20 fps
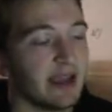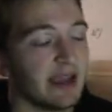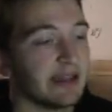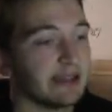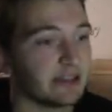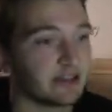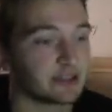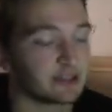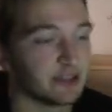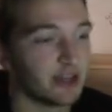
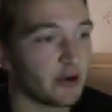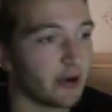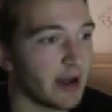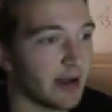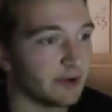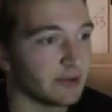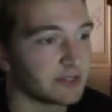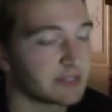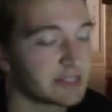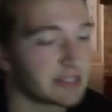And there's no
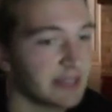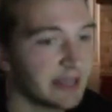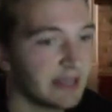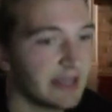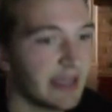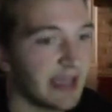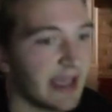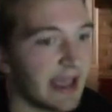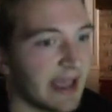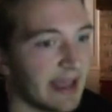outs.
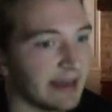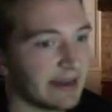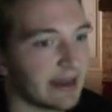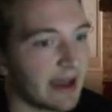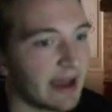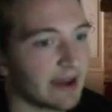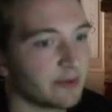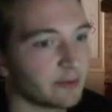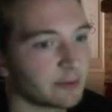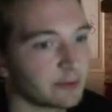And
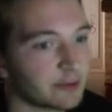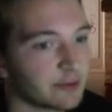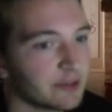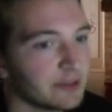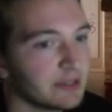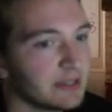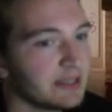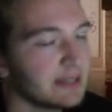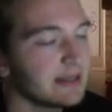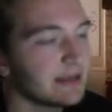I
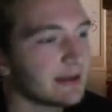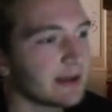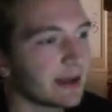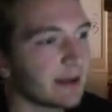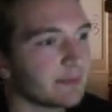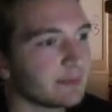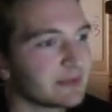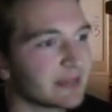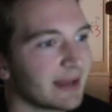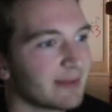really
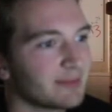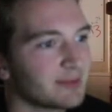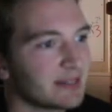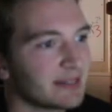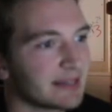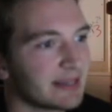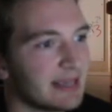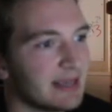am tempted to